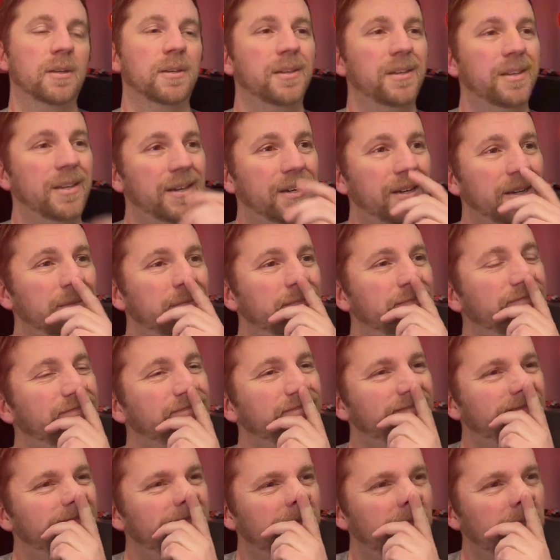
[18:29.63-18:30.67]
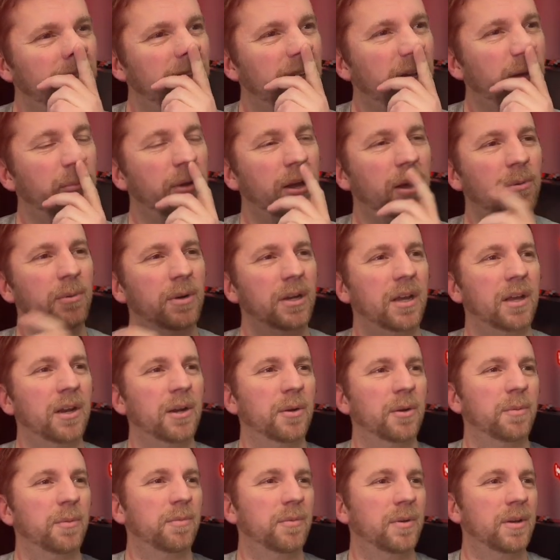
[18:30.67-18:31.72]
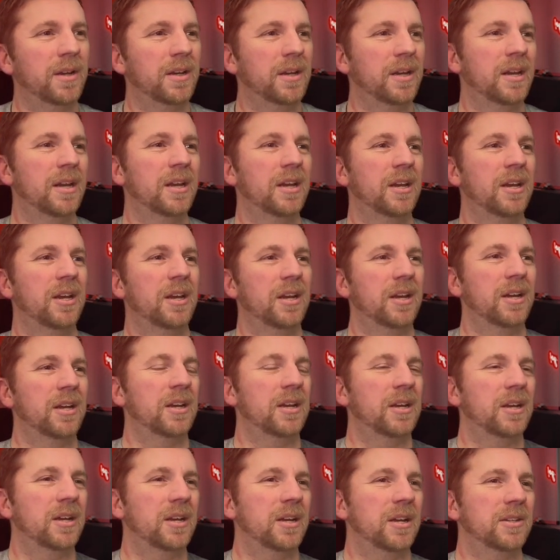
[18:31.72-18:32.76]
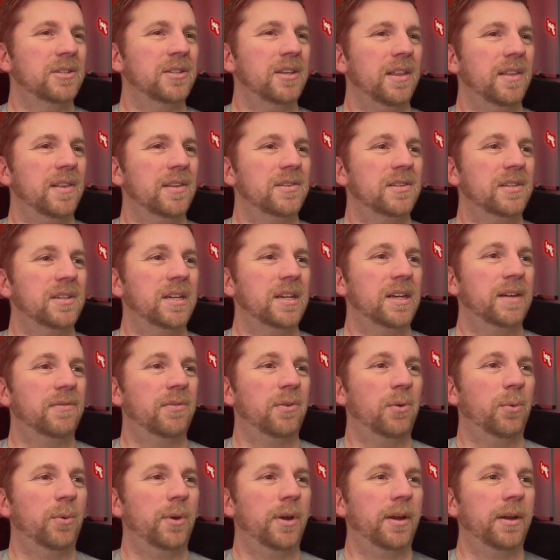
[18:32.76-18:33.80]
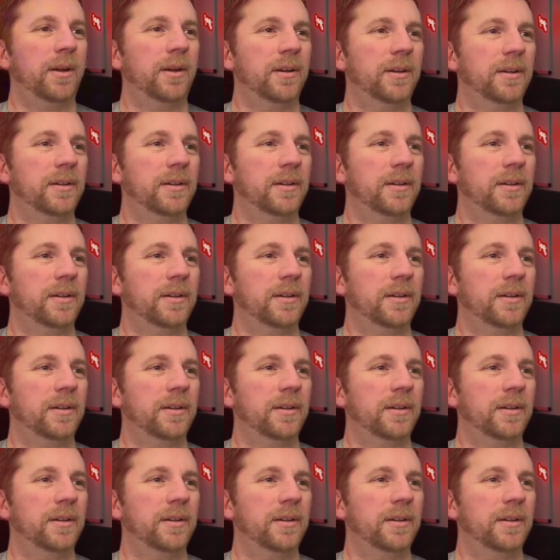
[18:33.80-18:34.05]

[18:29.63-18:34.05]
Yeah. How am I going to say this in a different way?